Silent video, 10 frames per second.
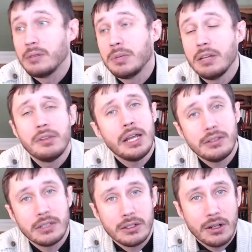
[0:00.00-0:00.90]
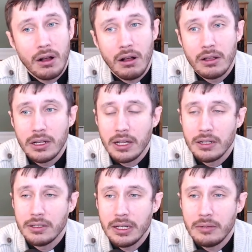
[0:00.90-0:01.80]
give the diocese a call
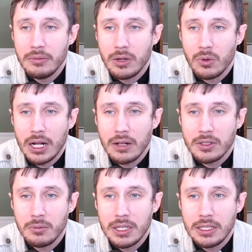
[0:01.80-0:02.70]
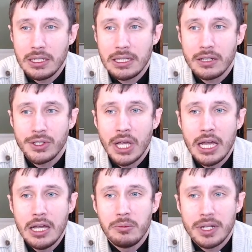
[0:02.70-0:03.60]
and work out some of the details.
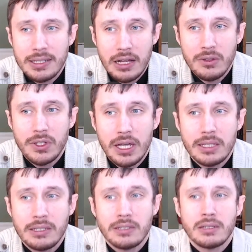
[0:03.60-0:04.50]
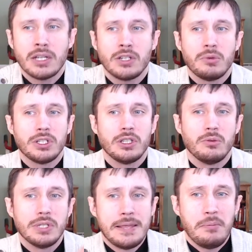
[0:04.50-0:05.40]
But it sounds like this is a situation that
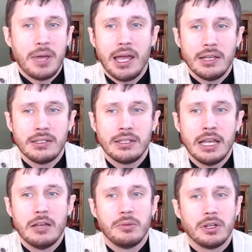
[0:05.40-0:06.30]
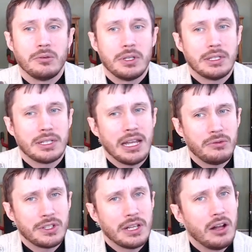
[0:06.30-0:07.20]
was in the past, but it kind of
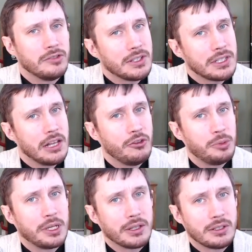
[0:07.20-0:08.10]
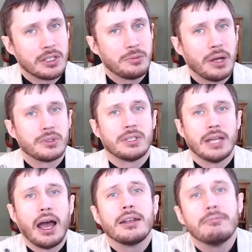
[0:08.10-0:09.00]
resolved itself because the spouse
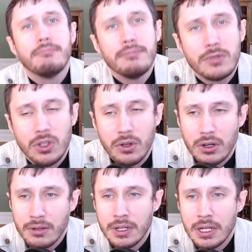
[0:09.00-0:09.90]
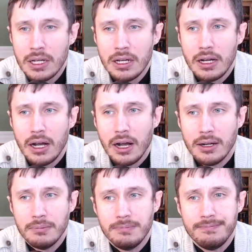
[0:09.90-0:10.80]
died. So you're
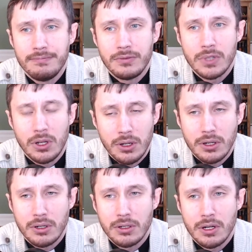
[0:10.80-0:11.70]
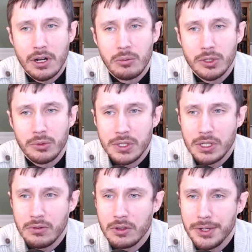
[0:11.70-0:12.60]
able to
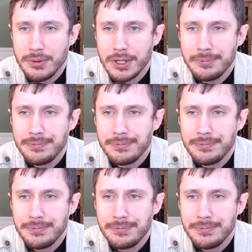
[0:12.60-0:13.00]
receive communion.